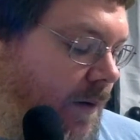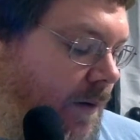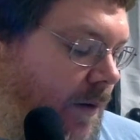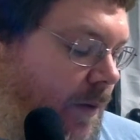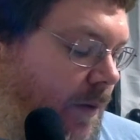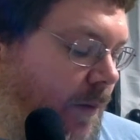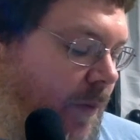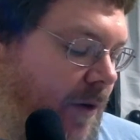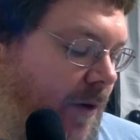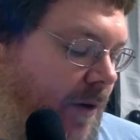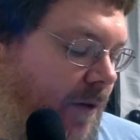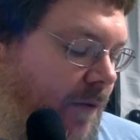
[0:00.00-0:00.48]

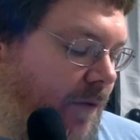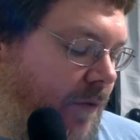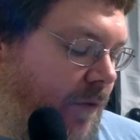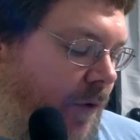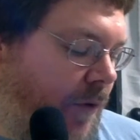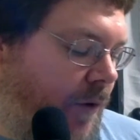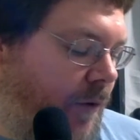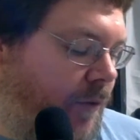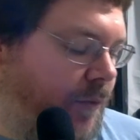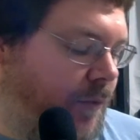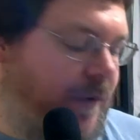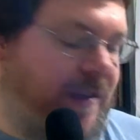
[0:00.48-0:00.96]
book of
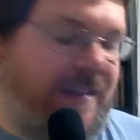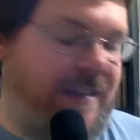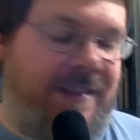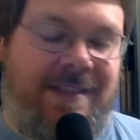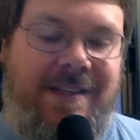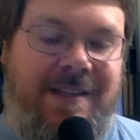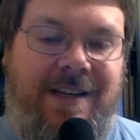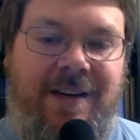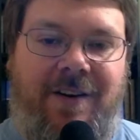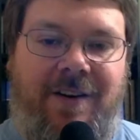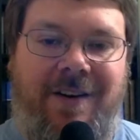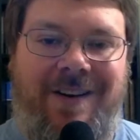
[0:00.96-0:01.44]
Ruth, we
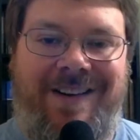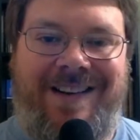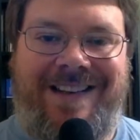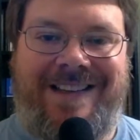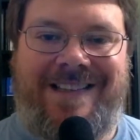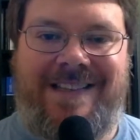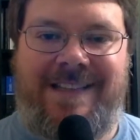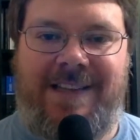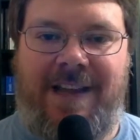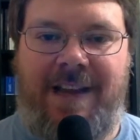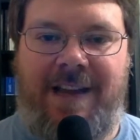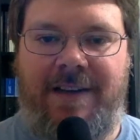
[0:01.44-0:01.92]
see her
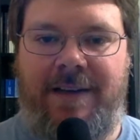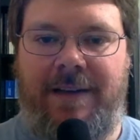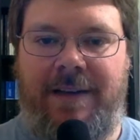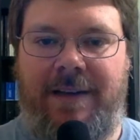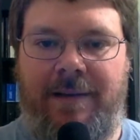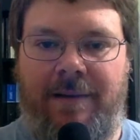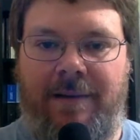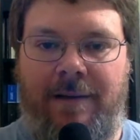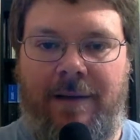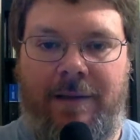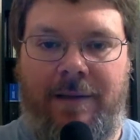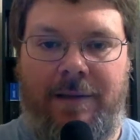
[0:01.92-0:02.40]

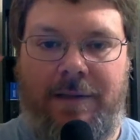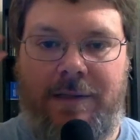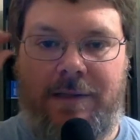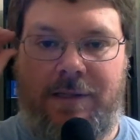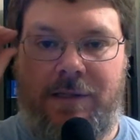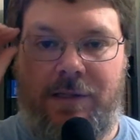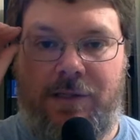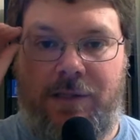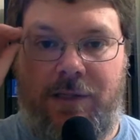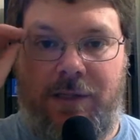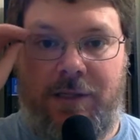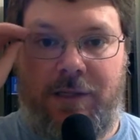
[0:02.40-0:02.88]
ascending, and
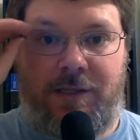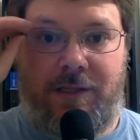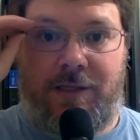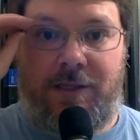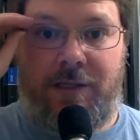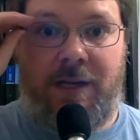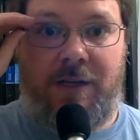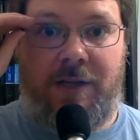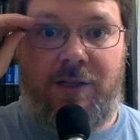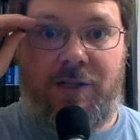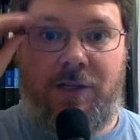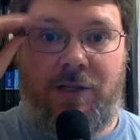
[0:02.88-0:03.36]
this is the
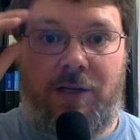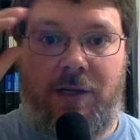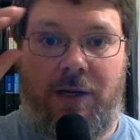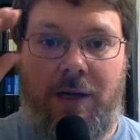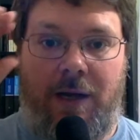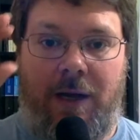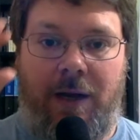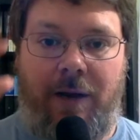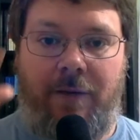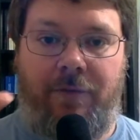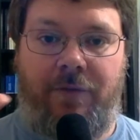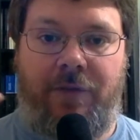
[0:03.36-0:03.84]
ascension
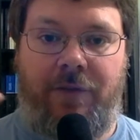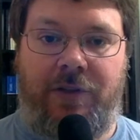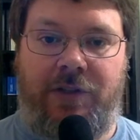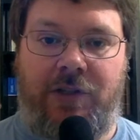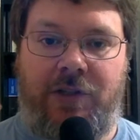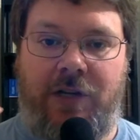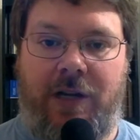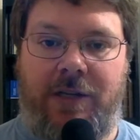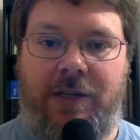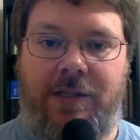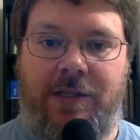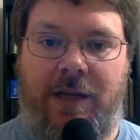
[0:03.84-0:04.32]
of the
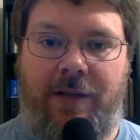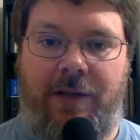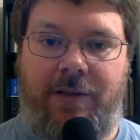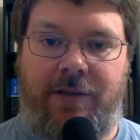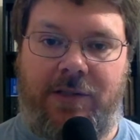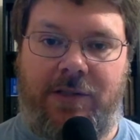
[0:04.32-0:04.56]
Gentile.